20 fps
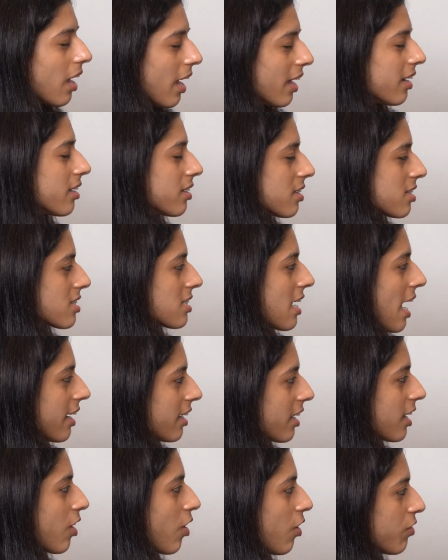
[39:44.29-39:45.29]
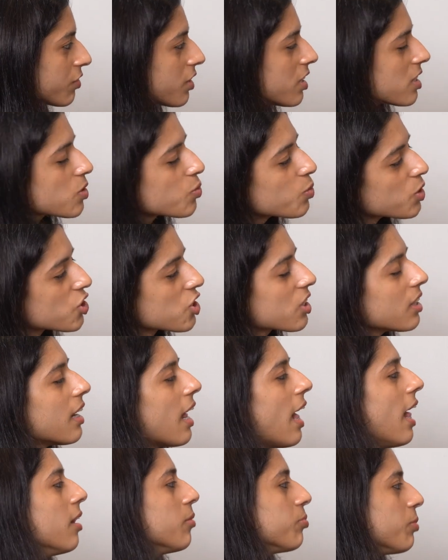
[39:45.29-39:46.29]
an understanding of this which can
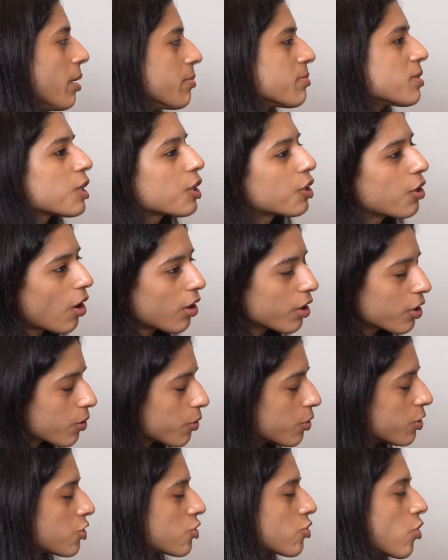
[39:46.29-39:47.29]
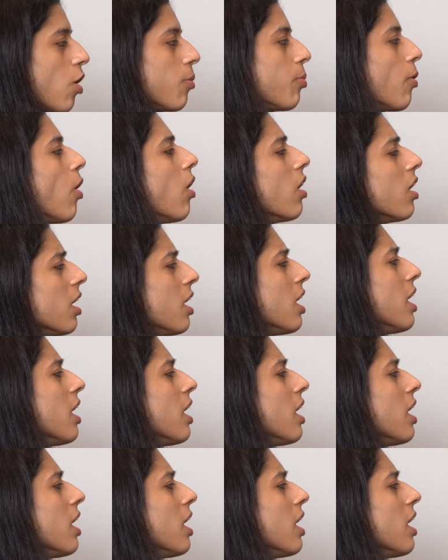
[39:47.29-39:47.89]
help them secure a good job or